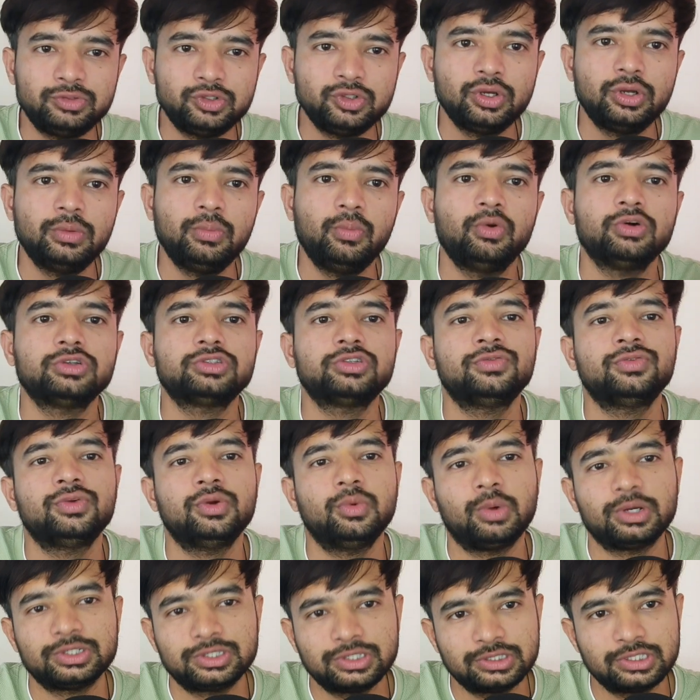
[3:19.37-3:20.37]
I'm sure
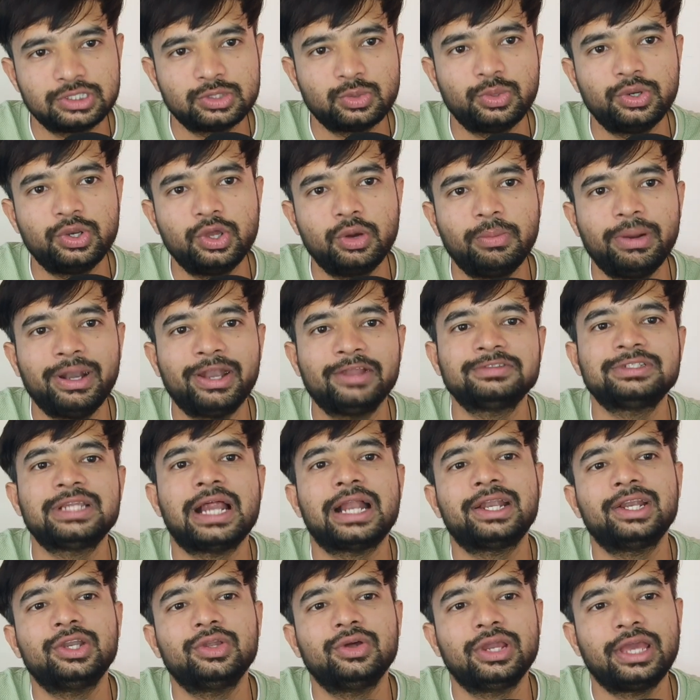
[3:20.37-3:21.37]
most of you watching this video might
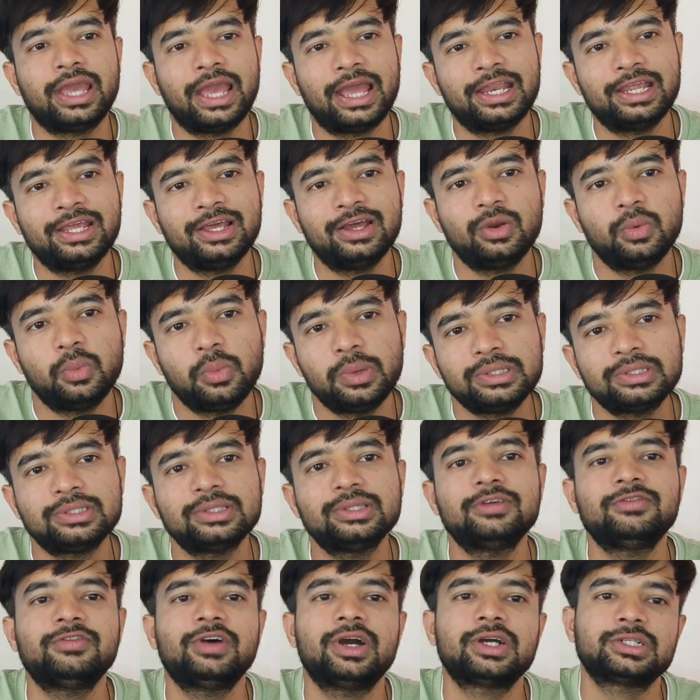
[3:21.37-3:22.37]
have started your career
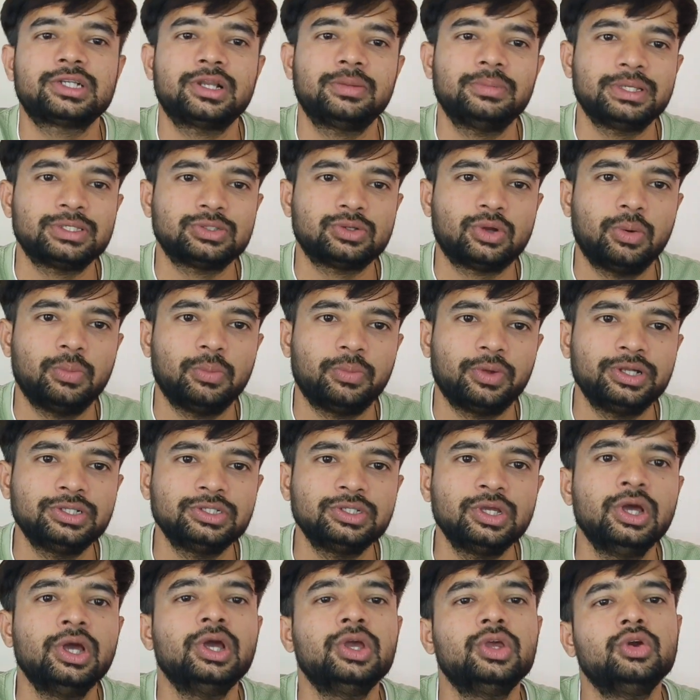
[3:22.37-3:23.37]
with the functional-based
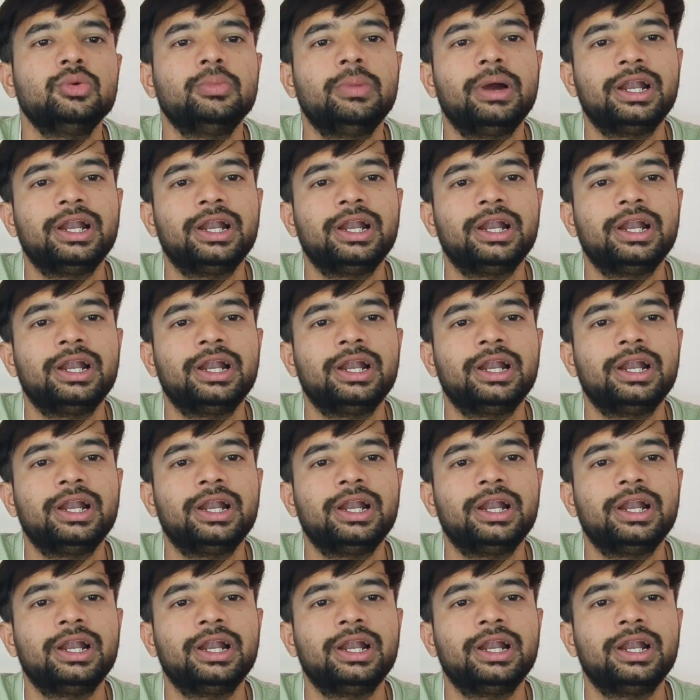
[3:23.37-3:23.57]
components.